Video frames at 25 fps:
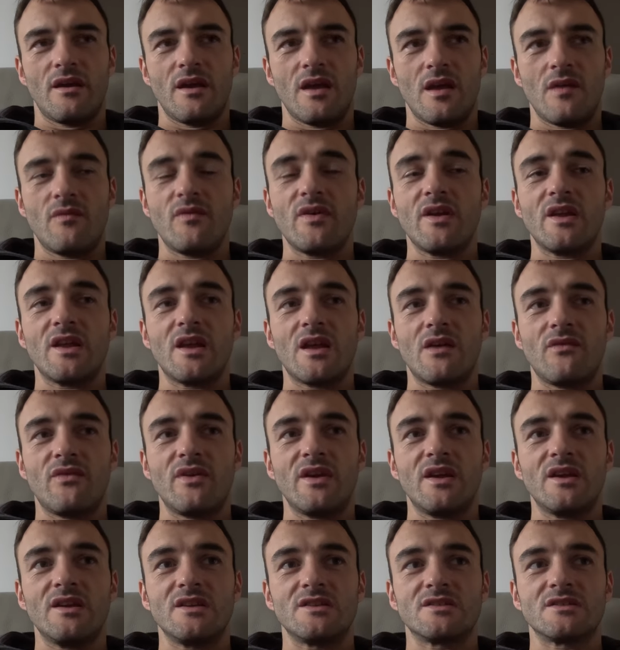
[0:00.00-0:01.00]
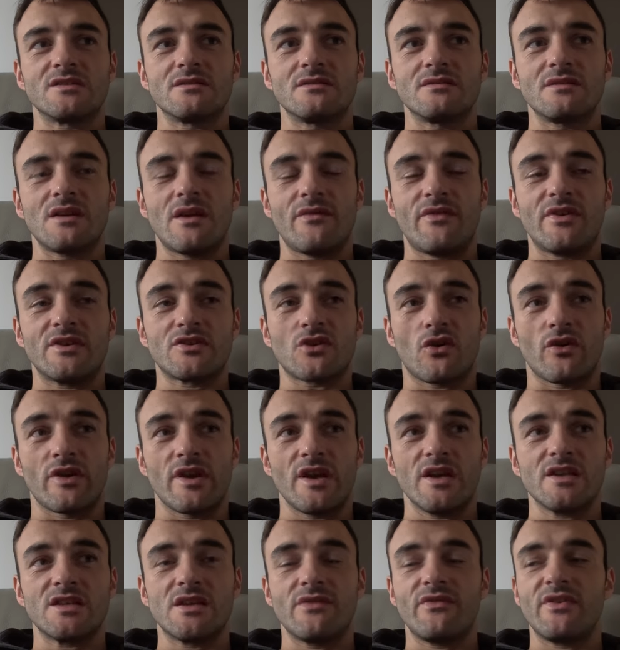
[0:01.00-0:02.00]
If it's
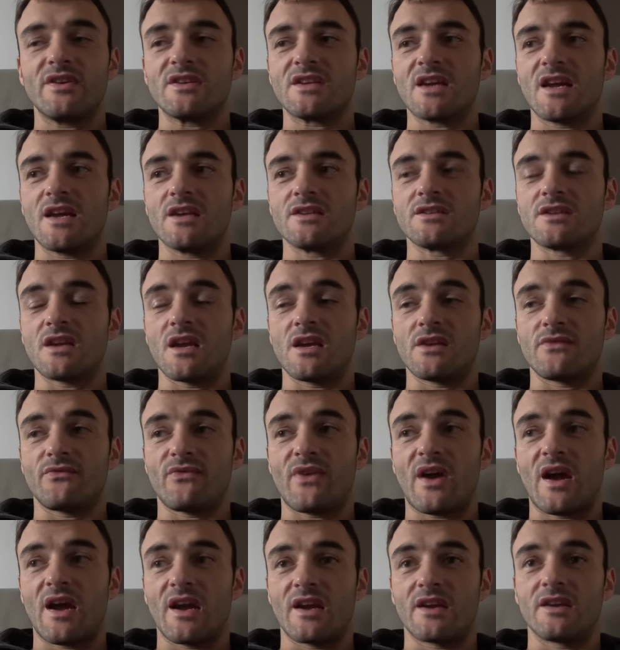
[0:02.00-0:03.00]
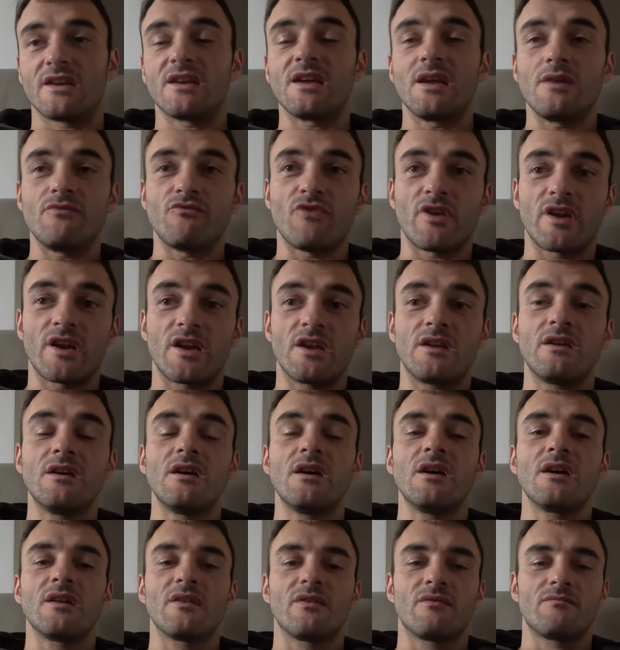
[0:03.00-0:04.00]
honest, if he says, it's fine, keep running,
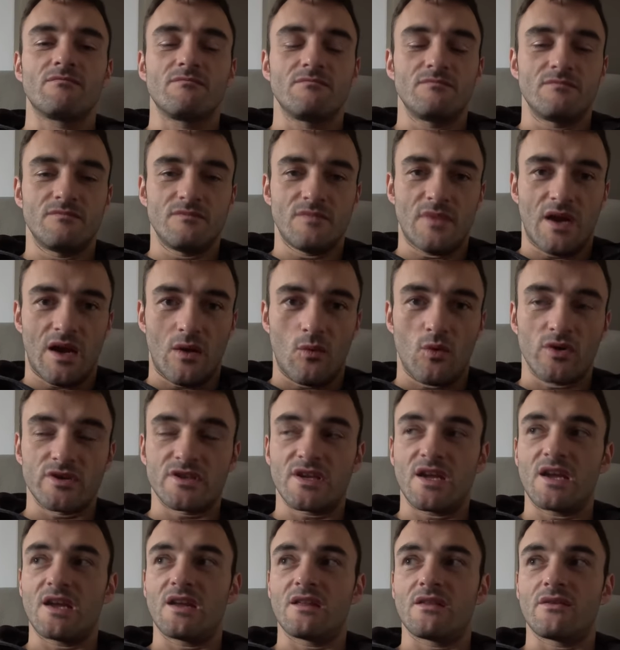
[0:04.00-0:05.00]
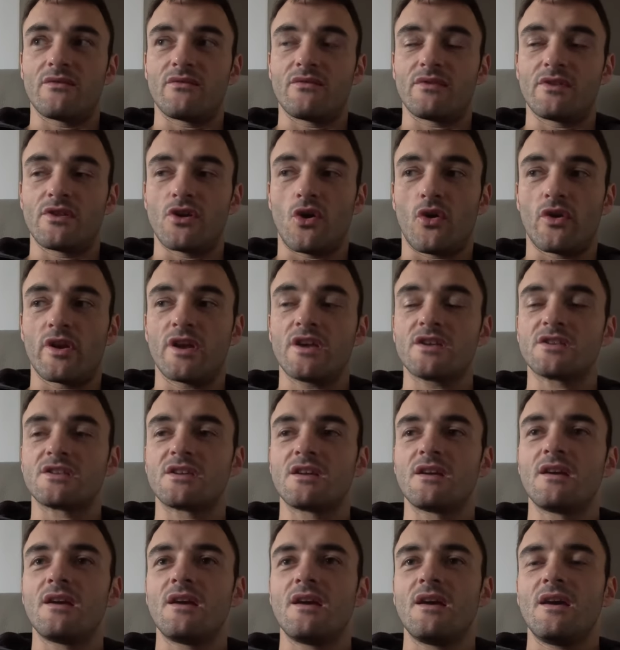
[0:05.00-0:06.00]
I want to hear the
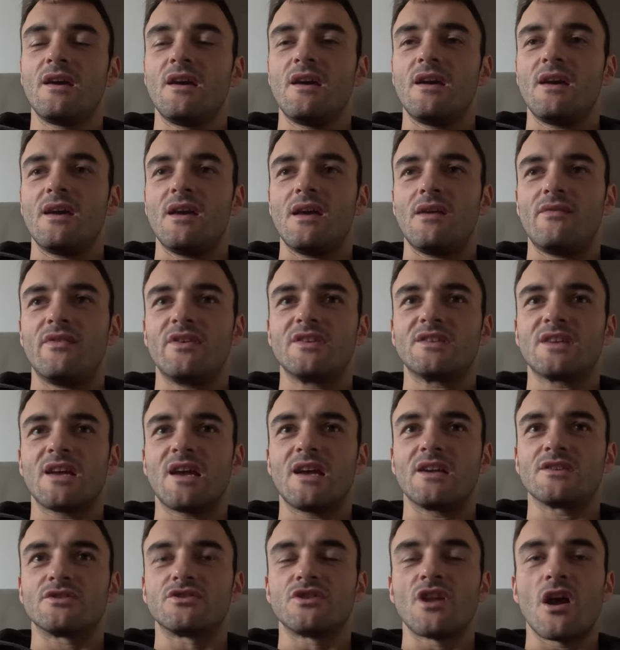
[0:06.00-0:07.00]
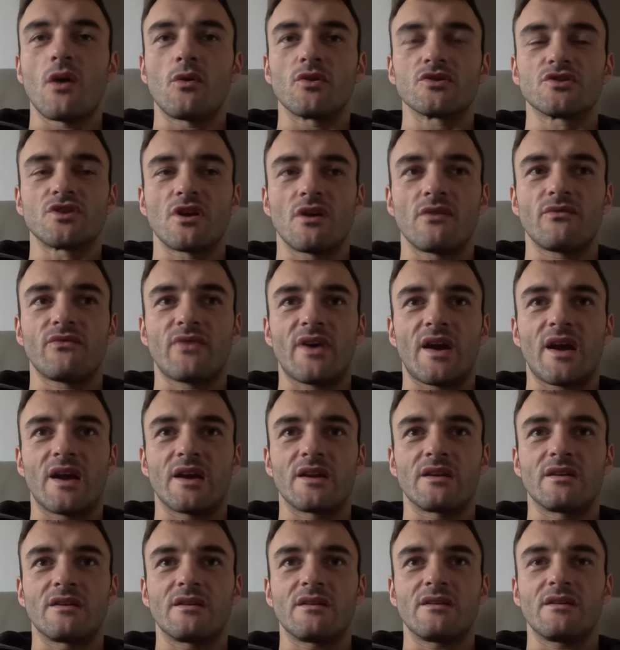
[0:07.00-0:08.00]
honest. If he says, no, it's not
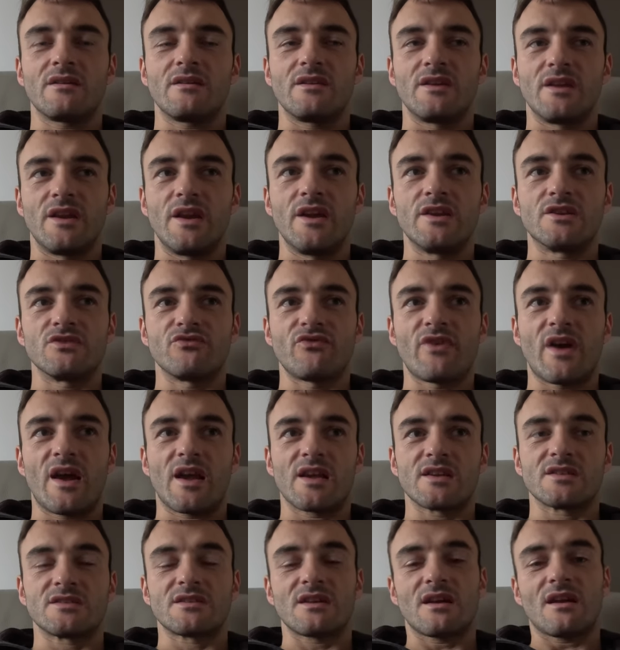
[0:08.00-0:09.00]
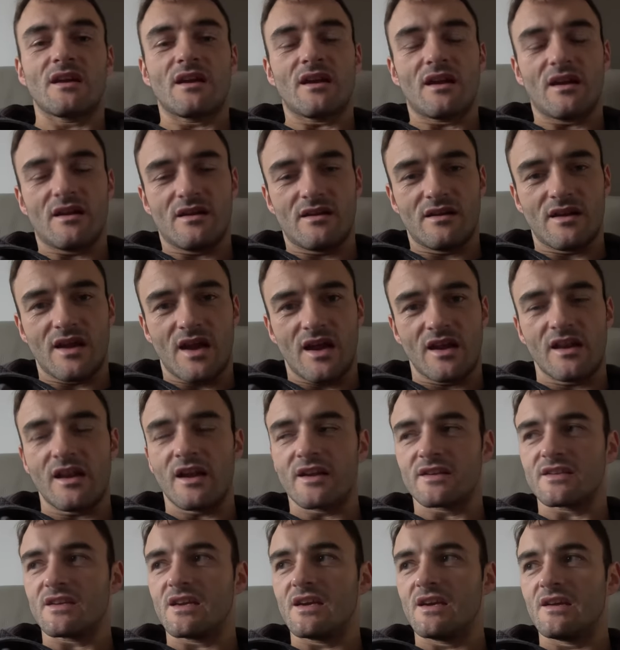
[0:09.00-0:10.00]
fine, you need to rest, I'd
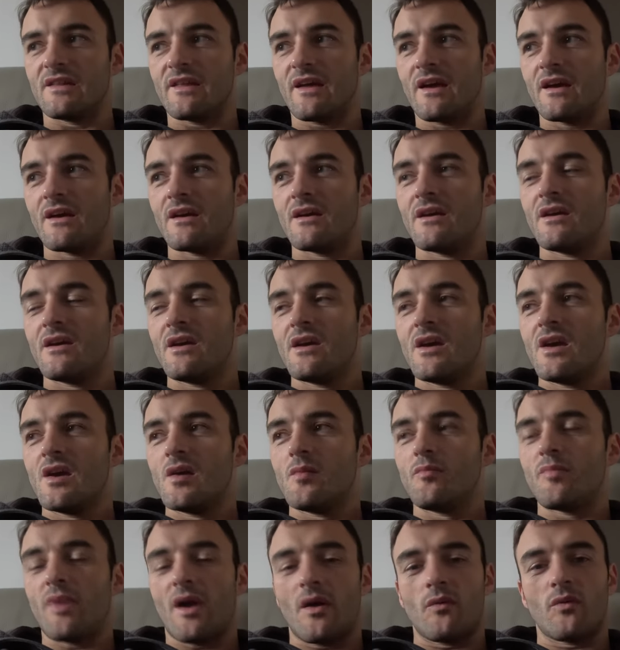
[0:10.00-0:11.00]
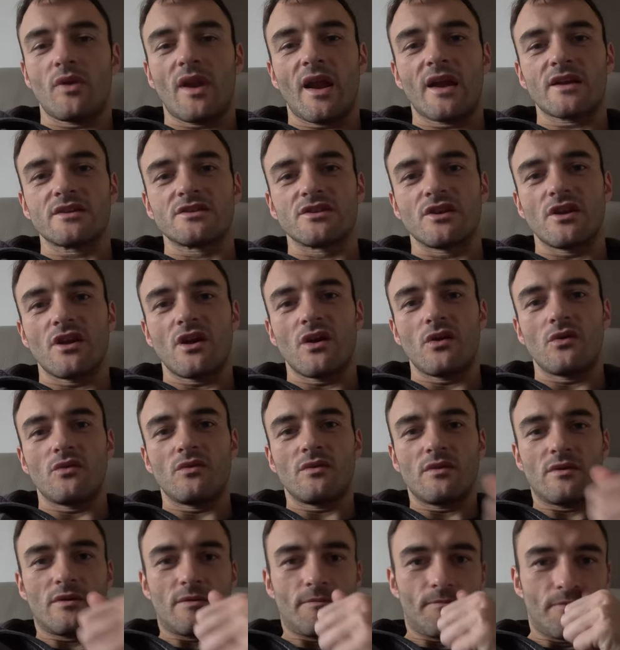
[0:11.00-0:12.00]
like to hear that. But I would like to
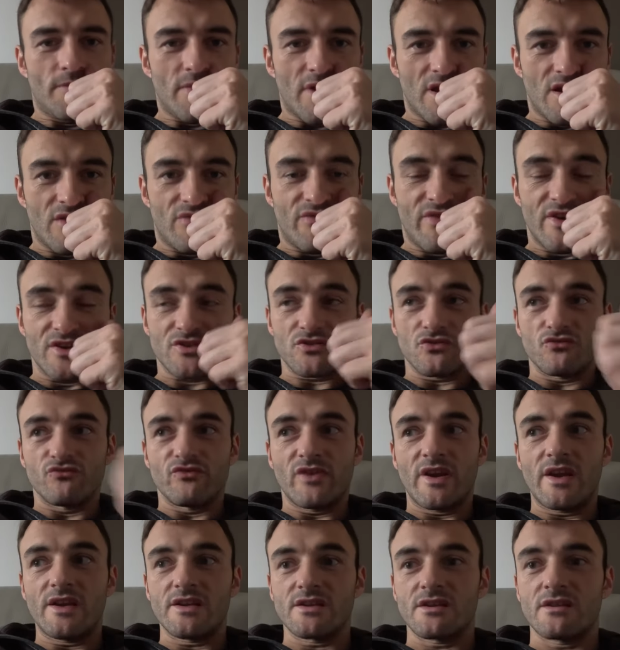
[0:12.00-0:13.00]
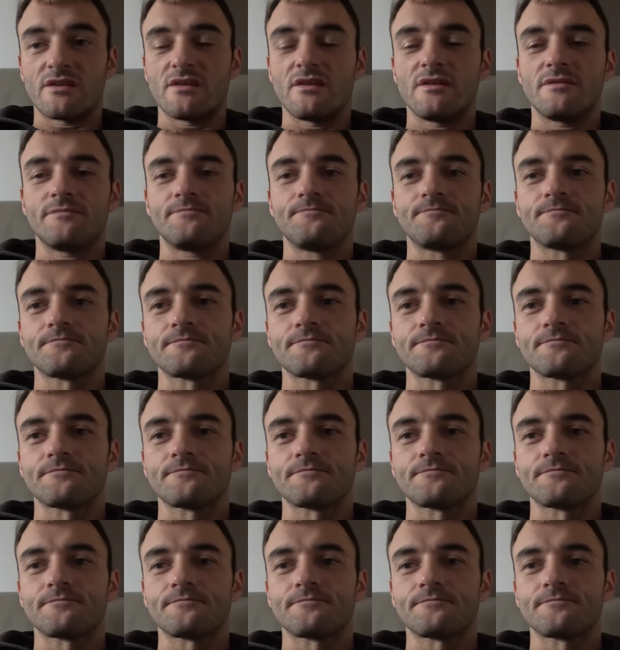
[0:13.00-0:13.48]
know an official reason.